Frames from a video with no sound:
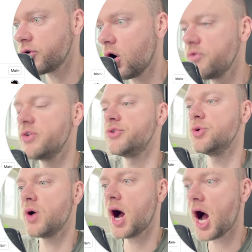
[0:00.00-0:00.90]

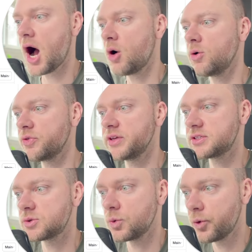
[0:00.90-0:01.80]
overview how
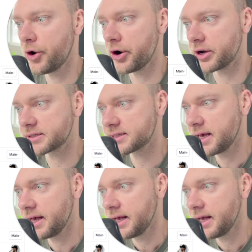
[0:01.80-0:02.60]
this works,